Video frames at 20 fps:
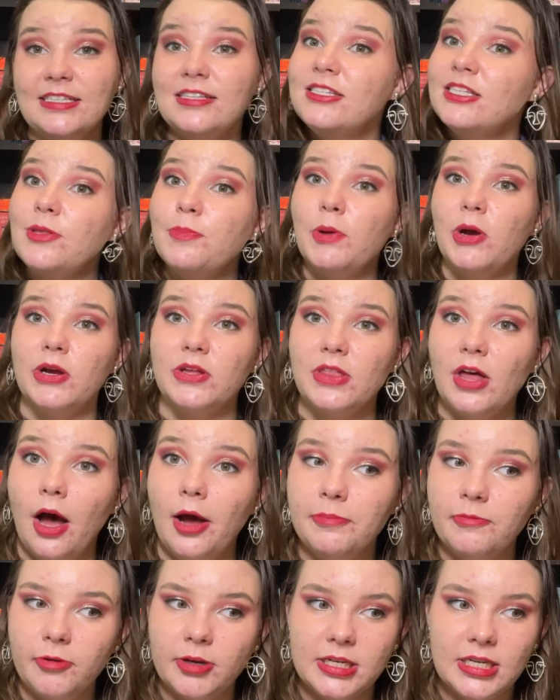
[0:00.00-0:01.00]
is the book that I'm
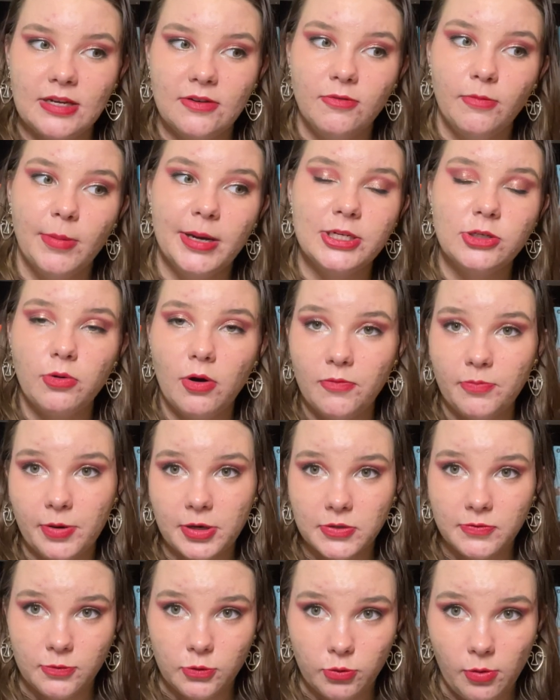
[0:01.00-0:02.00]
reading for my 12 books
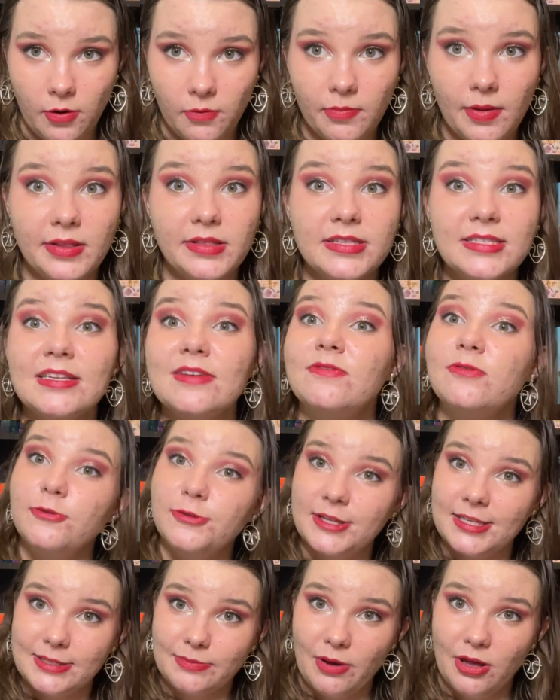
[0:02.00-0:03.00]
for 12 months for
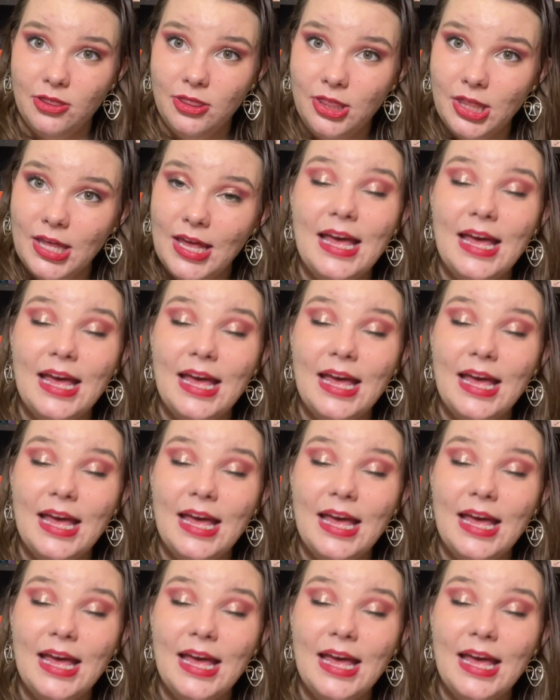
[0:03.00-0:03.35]
this month.